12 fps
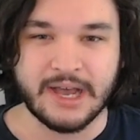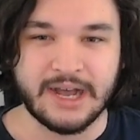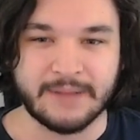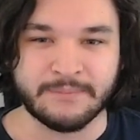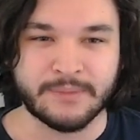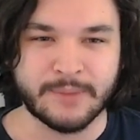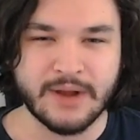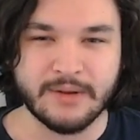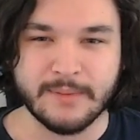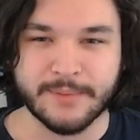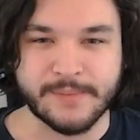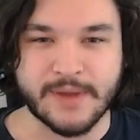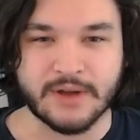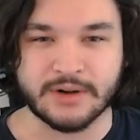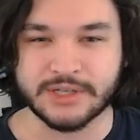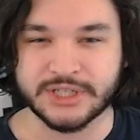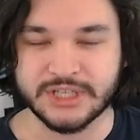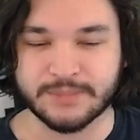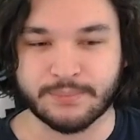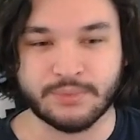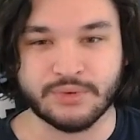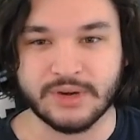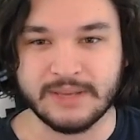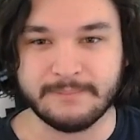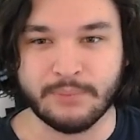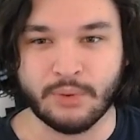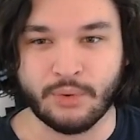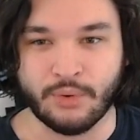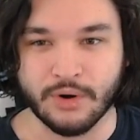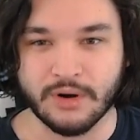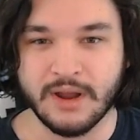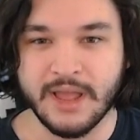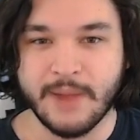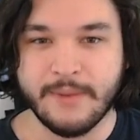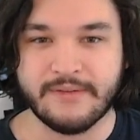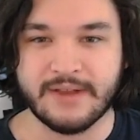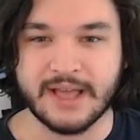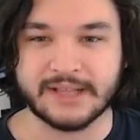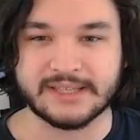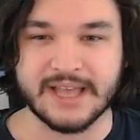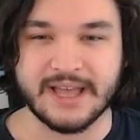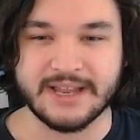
Um, from what I remember about her, she's pretty or You have an attack,